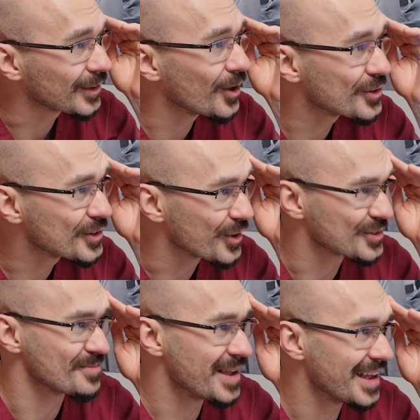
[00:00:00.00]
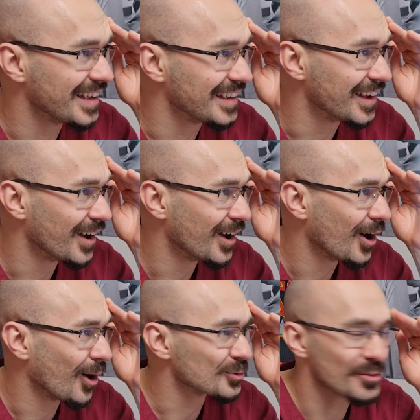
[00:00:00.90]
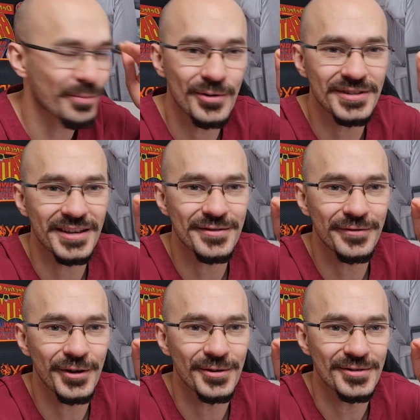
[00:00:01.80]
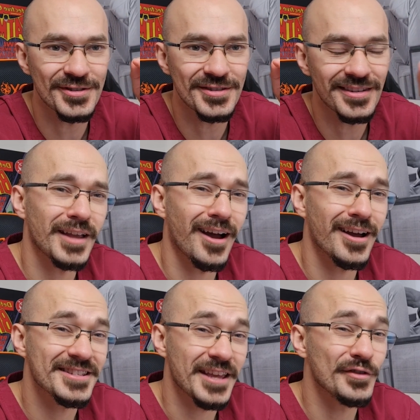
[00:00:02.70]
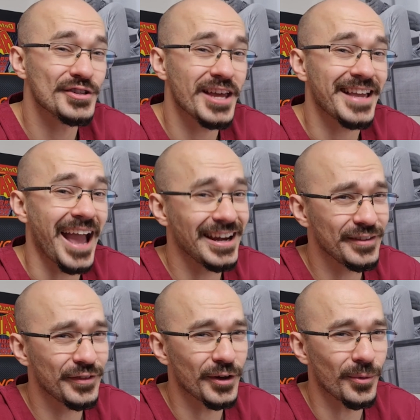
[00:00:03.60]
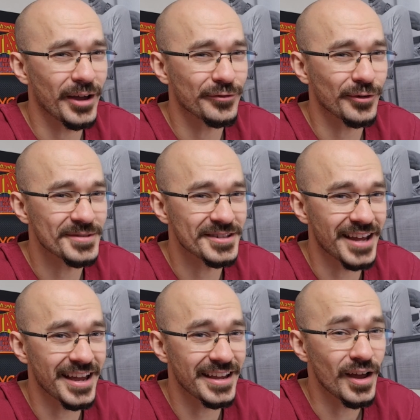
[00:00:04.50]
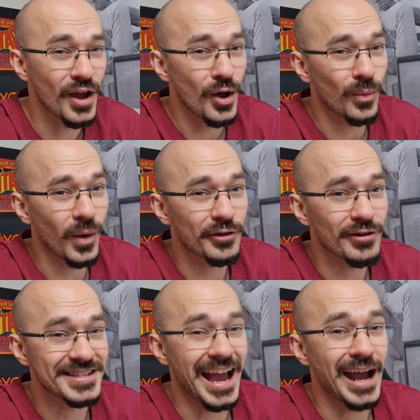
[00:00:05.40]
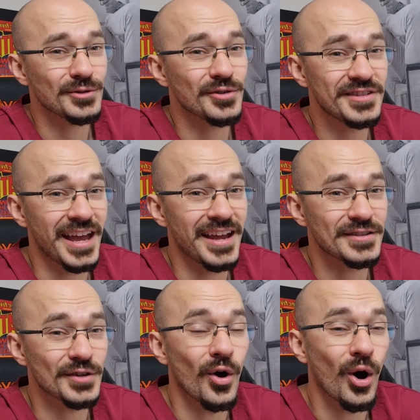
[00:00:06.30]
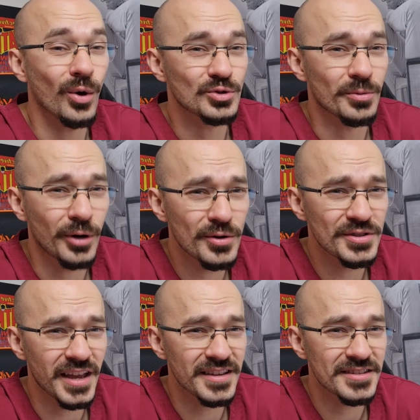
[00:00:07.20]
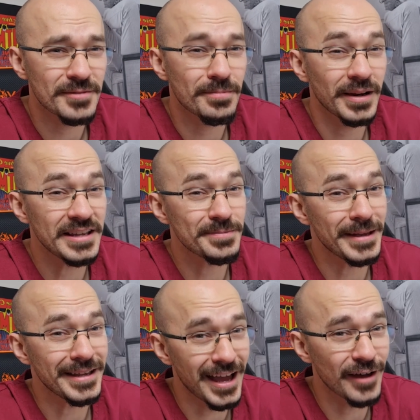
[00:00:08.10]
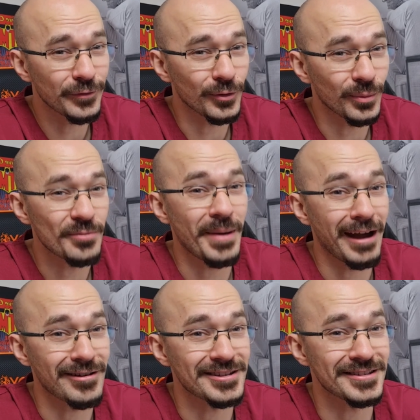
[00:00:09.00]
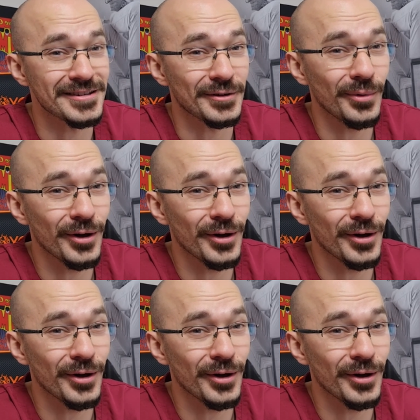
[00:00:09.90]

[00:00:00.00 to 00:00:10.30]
Goodness me ultra processed foods. Guys, if you take anything away from today, whether it's out of date or ultra processed, please be careful with parasitic